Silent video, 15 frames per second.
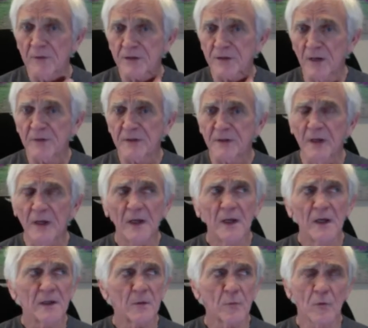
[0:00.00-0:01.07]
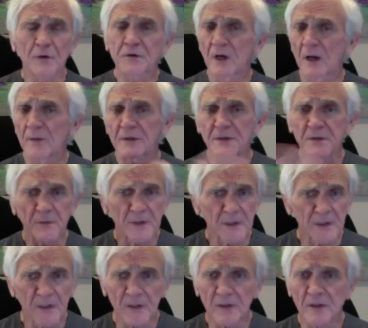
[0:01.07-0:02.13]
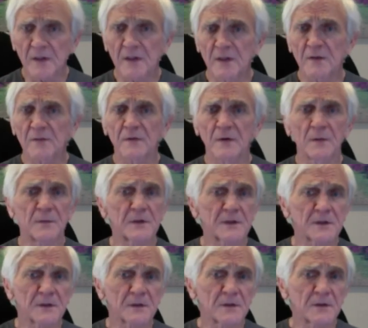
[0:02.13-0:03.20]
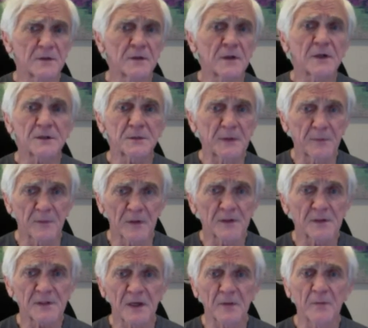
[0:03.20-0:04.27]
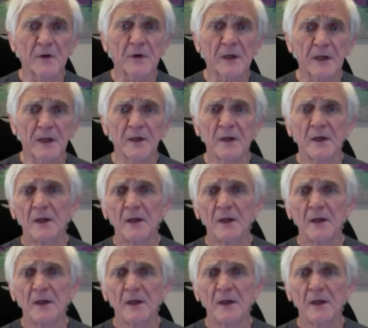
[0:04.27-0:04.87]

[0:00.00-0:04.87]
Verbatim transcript: Shaman, the word shaman is really a, uh, a, uh, from the Tungus people in Siberia.